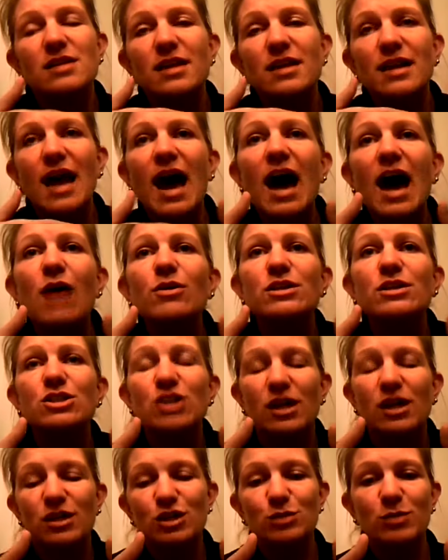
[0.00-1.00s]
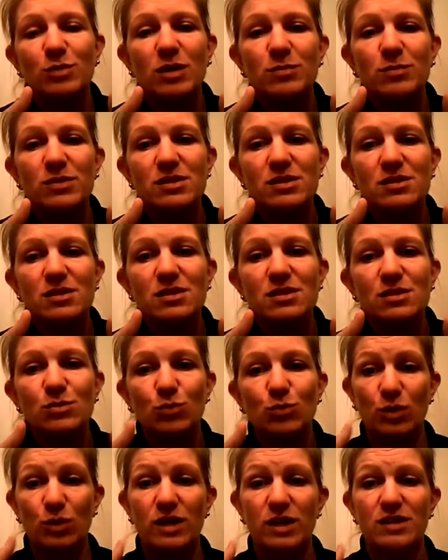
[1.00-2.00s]
and how it changed my business
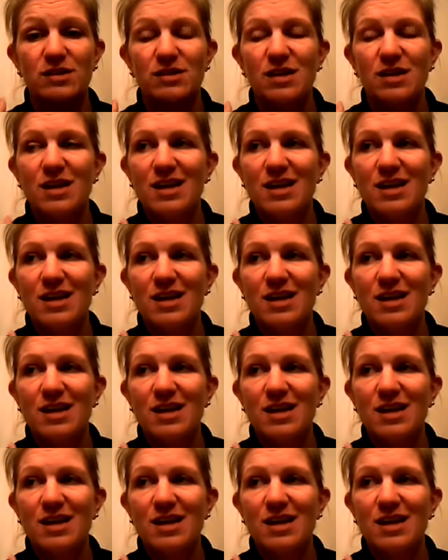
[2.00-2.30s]
was